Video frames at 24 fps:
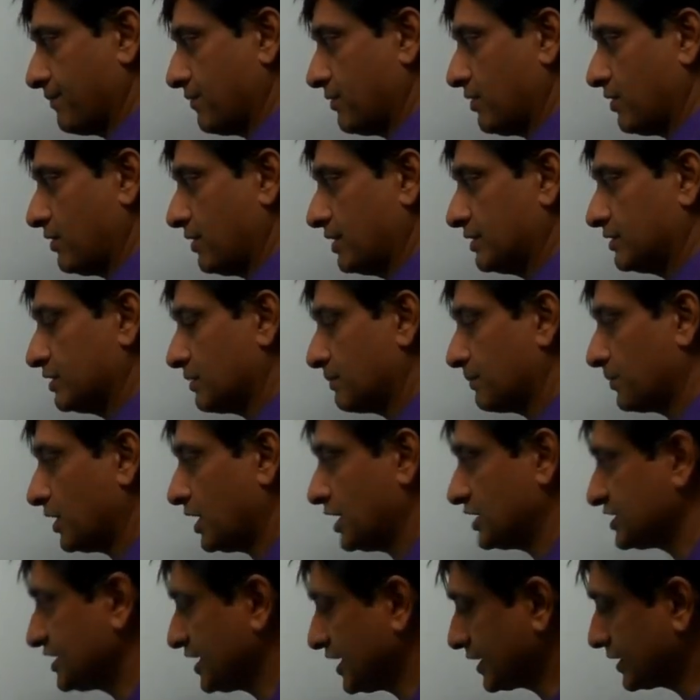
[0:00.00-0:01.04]
or the
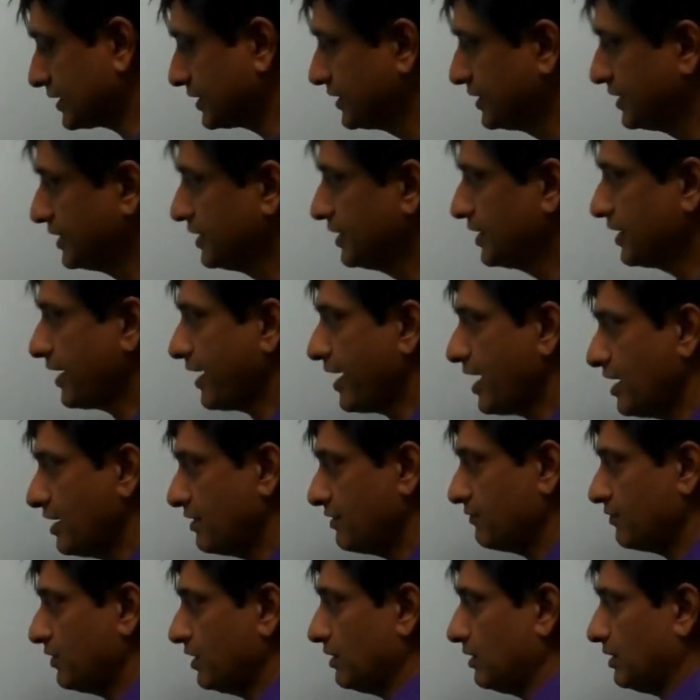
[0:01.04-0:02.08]
project,
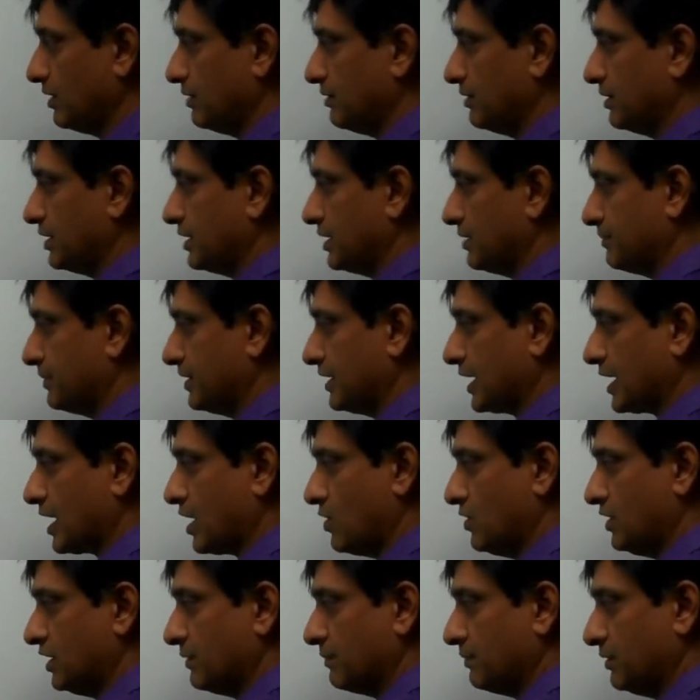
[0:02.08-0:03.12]
and will be
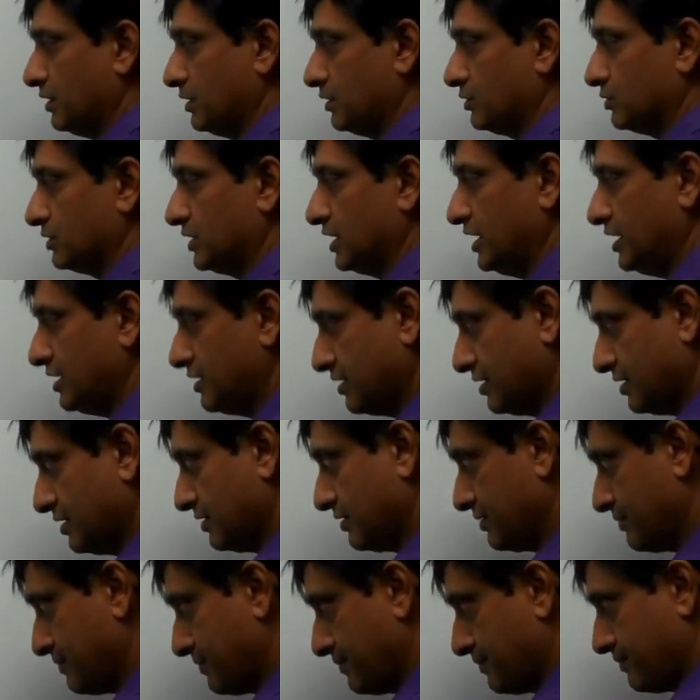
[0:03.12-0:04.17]
accountable to the
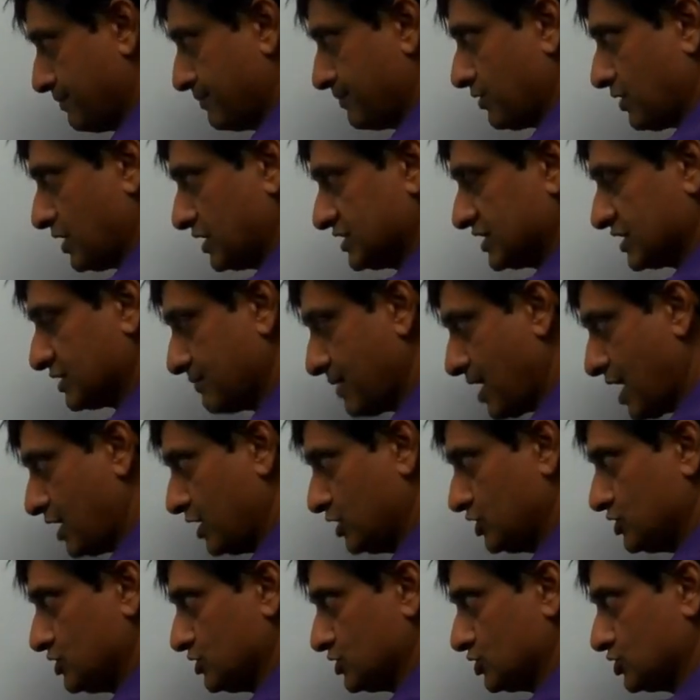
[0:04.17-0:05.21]
project
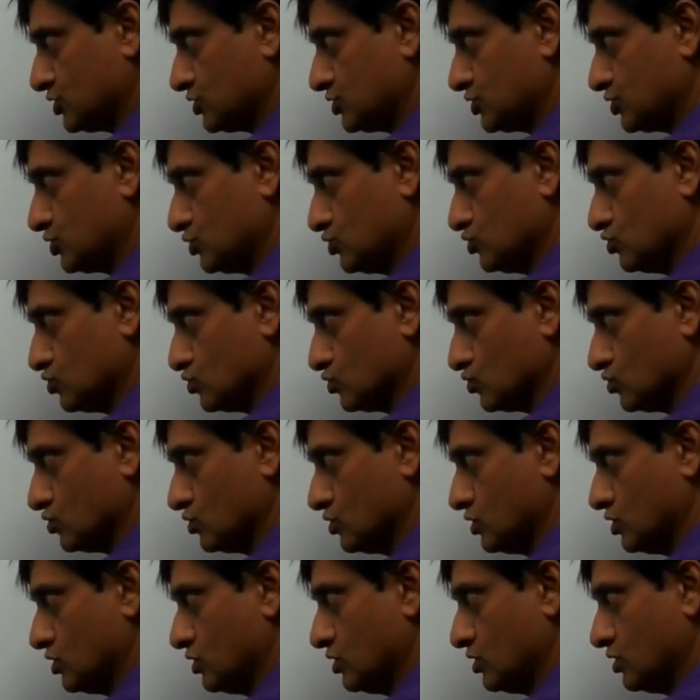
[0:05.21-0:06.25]
managers. So
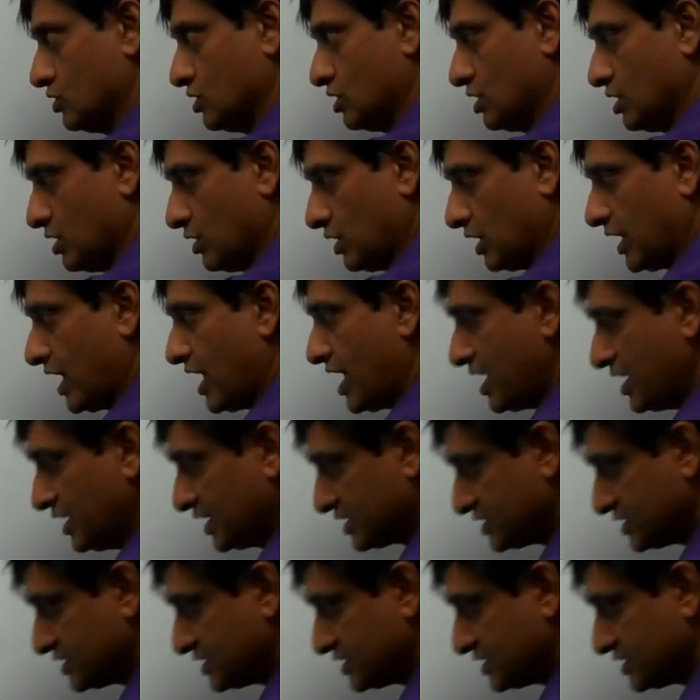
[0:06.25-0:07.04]
can